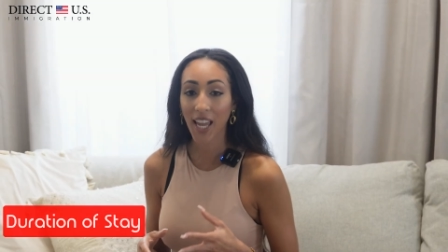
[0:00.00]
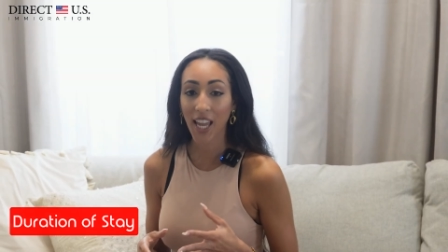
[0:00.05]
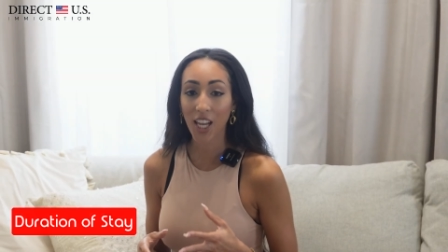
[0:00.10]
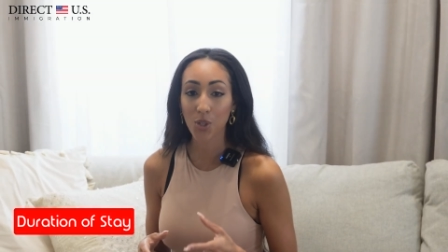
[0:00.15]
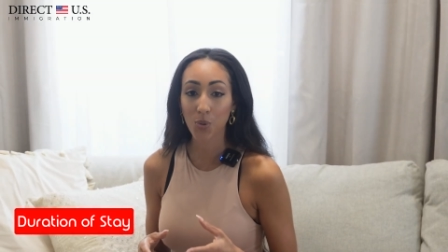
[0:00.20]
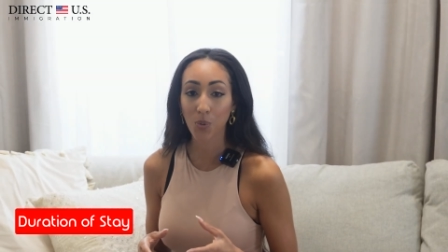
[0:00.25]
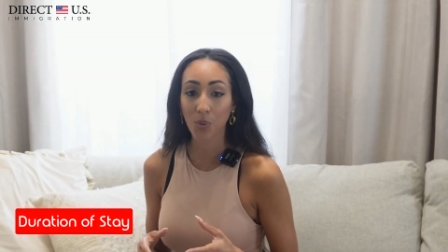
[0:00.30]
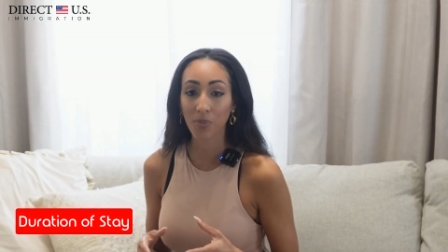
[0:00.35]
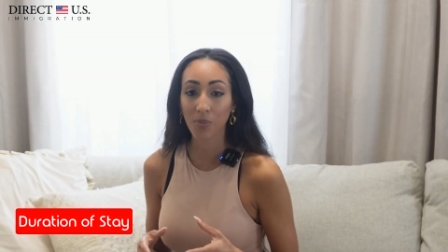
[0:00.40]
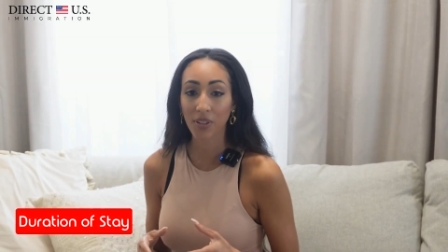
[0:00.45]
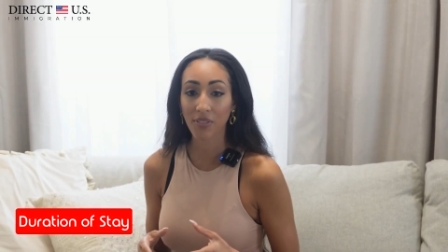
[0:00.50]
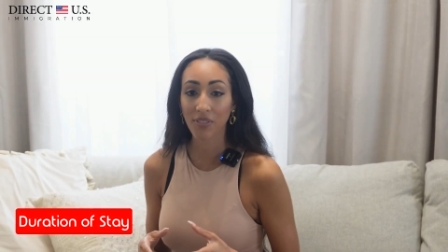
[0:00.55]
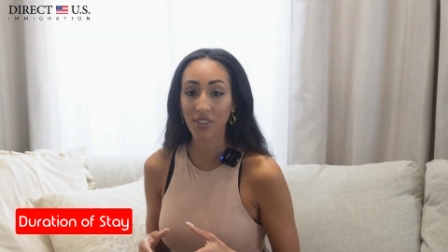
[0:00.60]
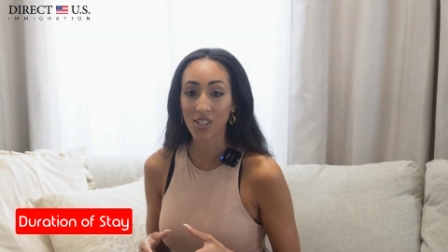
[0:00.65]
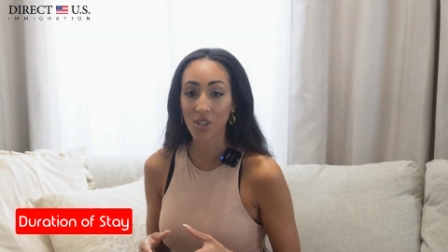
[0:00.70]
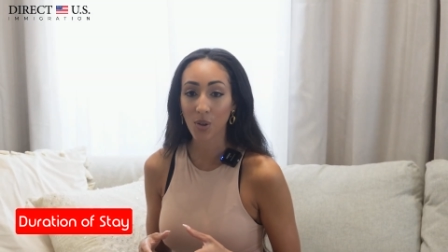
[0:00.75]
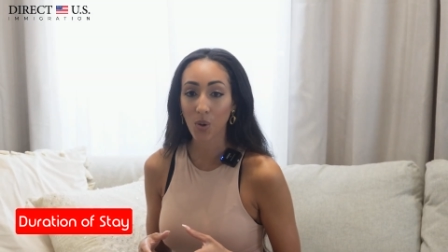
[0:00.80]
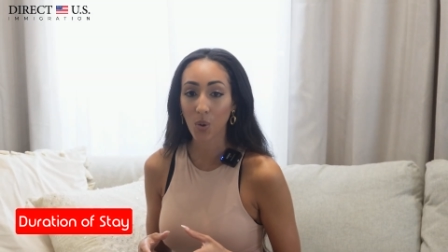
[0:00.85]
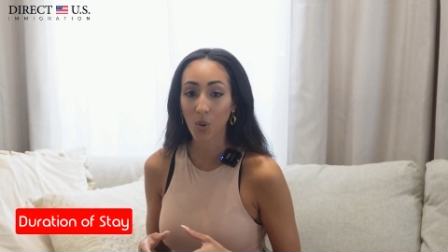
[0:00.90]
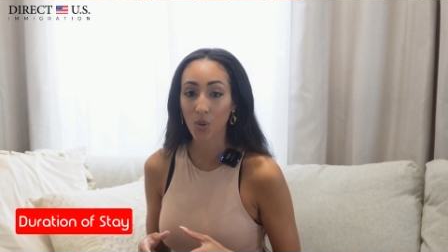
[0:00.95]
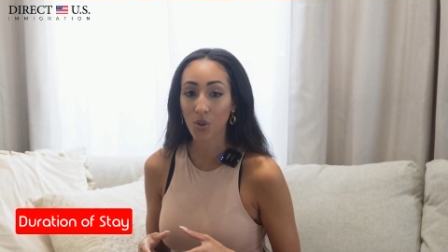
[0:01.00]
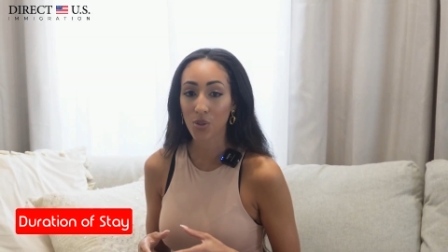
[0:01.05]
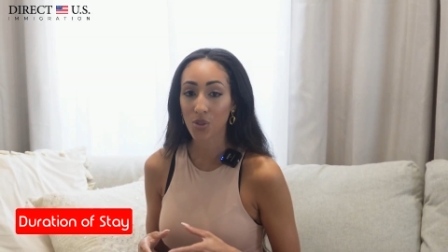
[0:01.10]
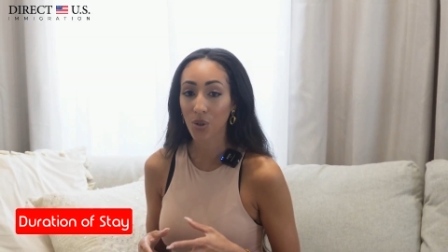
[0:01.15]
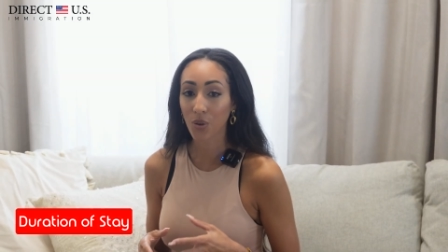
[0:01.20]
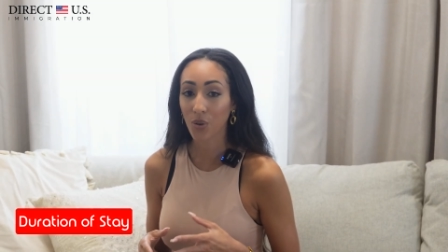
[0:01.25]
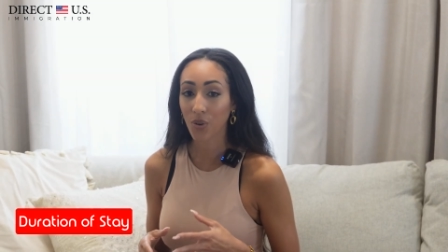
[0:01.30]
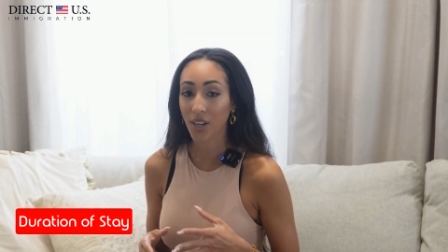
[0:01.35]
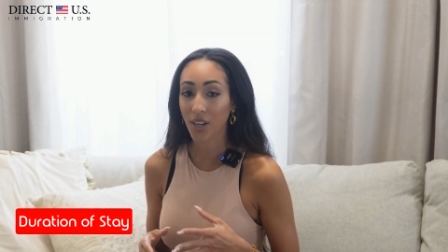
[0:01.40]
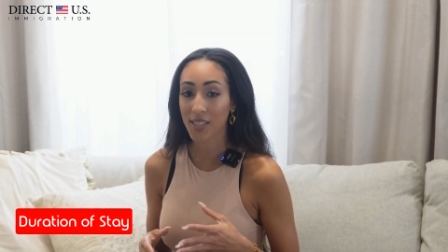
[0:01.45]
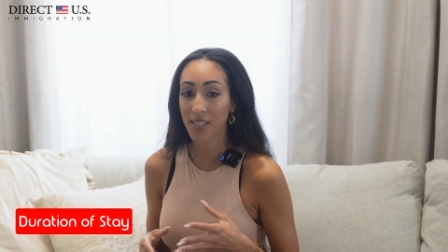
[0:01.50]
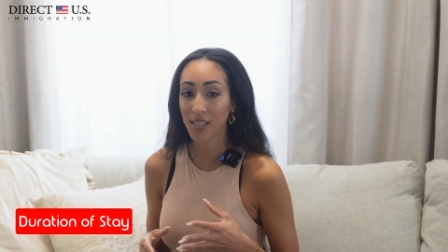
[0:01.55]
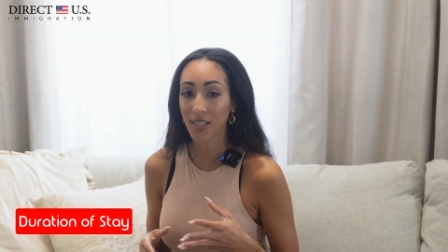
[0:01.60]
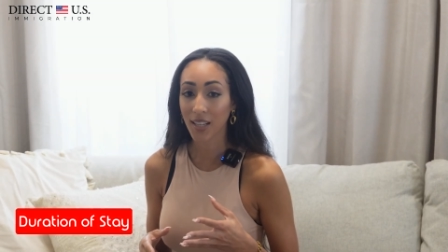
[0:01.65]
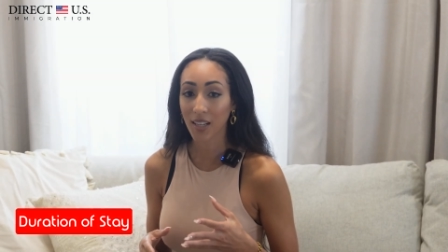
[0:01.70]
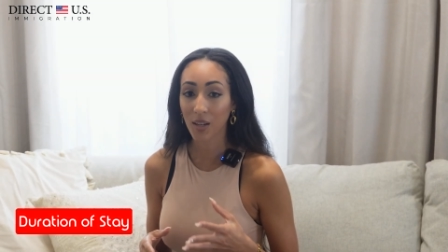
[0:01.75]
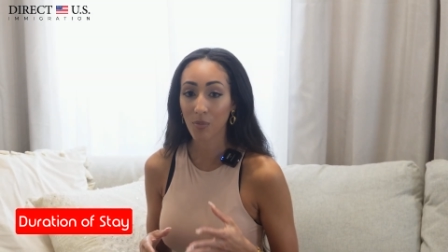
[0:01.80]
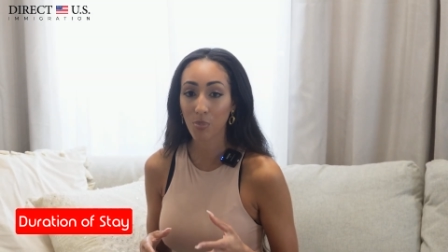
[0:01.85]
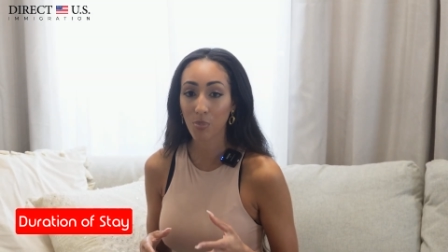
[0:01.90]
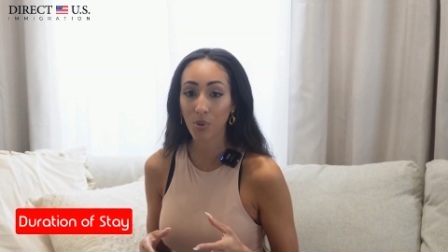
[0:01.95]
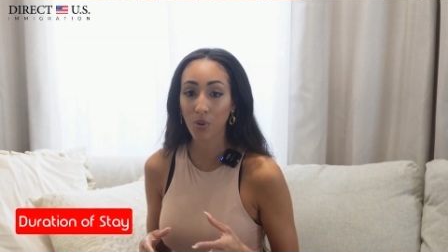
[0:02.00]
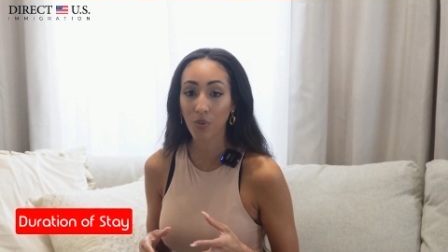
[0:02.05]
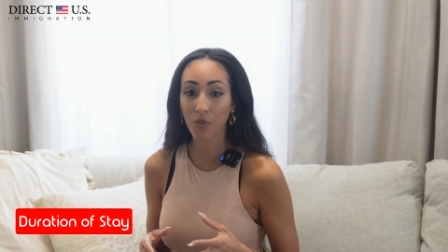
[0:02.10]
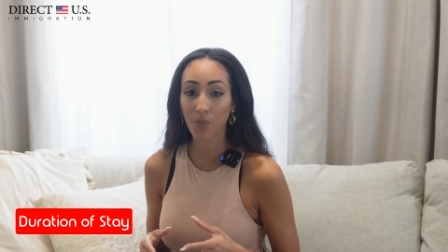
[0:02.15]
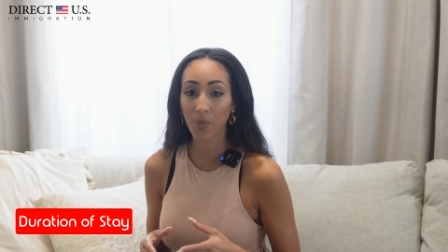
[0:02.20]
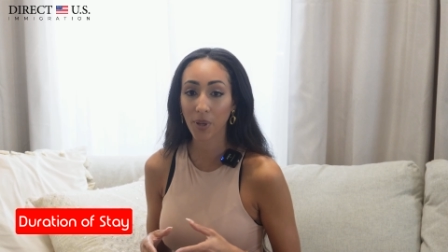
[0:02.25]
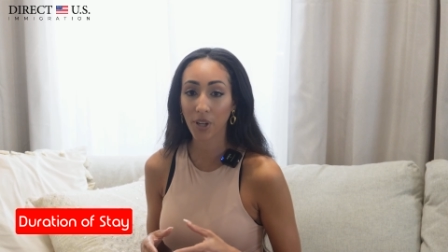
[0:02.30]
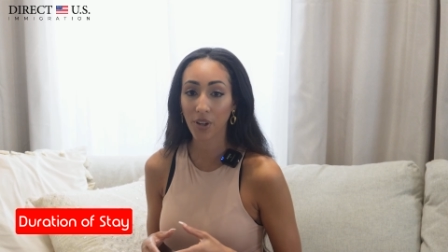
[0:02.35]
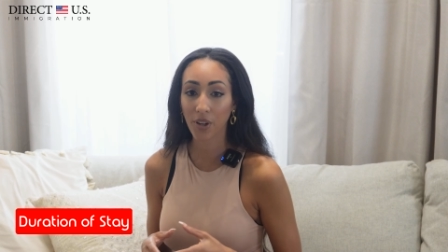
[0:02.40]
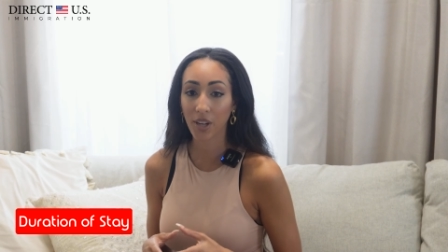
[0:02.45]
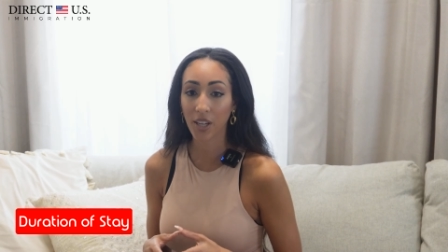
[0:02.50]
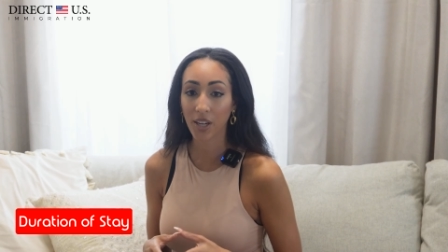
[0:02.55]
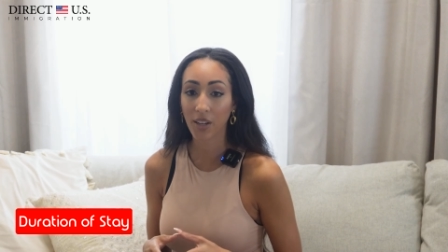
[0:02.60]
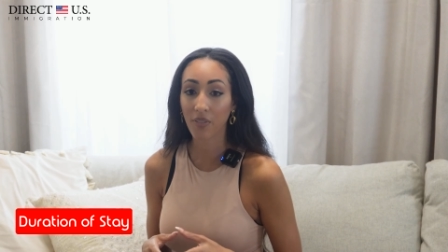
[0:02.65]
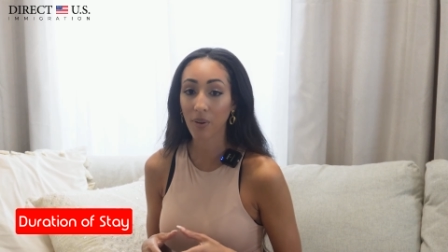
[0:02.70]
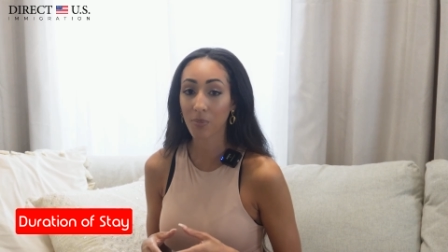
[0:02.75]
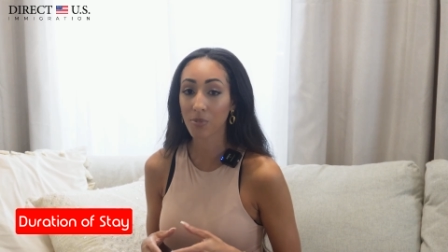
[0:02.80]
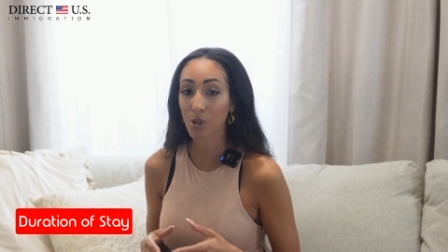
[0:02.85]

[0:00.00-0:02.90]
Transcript: H-1B visa holders are granted an approved period of up